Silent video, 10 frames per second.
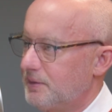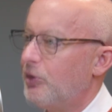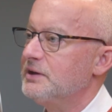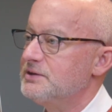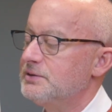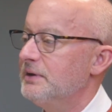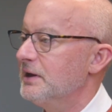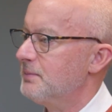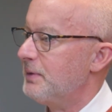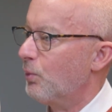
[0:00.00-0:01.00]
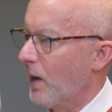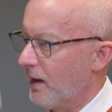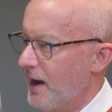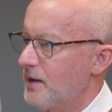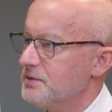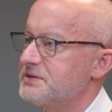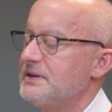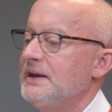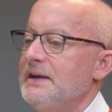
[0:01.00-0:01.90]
put into it. It could be warehoused.